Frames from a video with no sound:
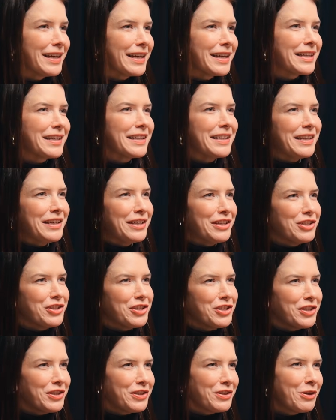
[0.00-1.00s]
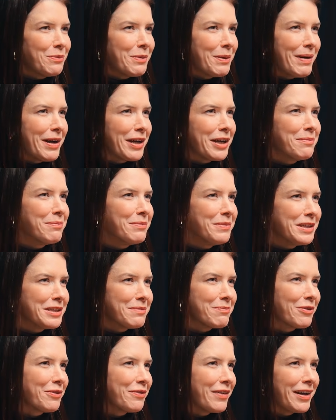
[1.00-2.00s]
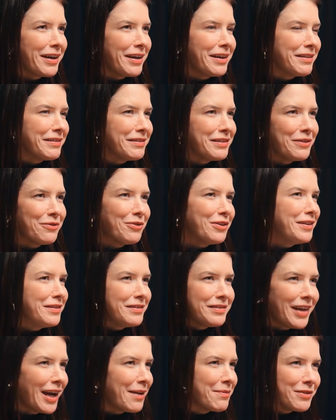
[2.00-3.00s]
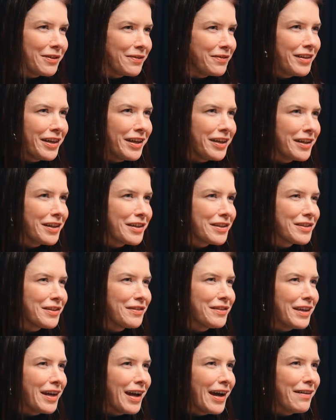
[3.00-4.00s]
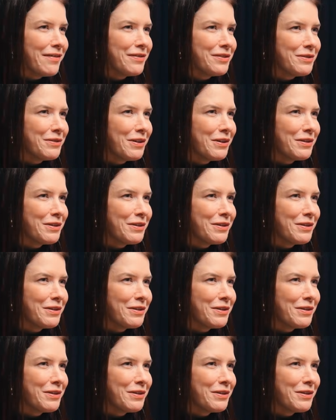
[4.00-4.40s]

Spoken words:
Like, each supermarket must provide different types of data, so they have to